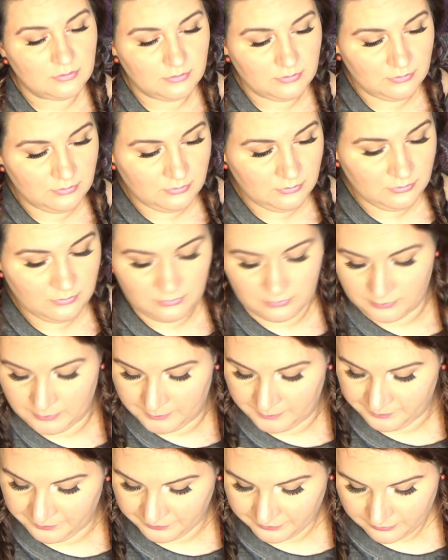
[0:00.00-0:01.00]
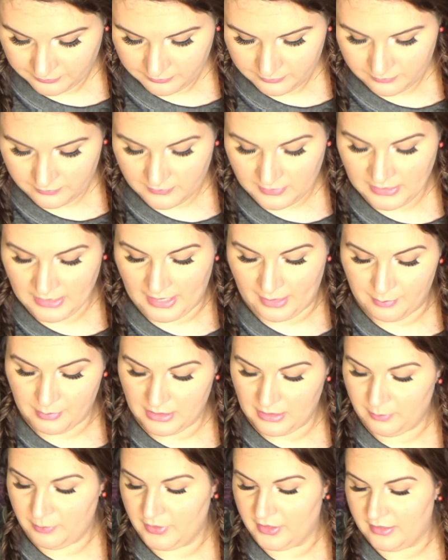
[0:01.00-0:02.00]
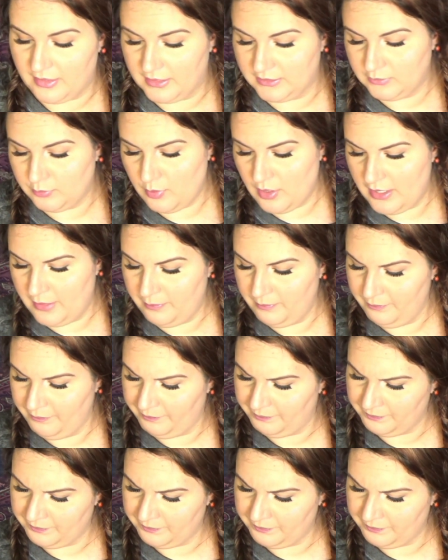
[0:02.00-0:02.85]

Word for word: Mm. And I'm gonna put this one,